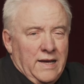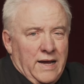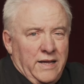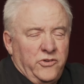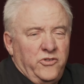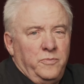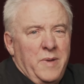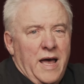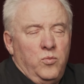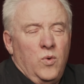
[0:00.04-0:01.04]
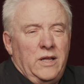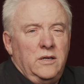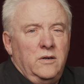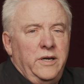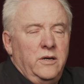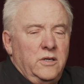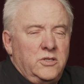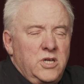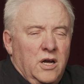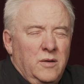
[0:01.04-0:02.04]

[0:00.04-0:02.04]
Hi, this is Bob Weller here to talk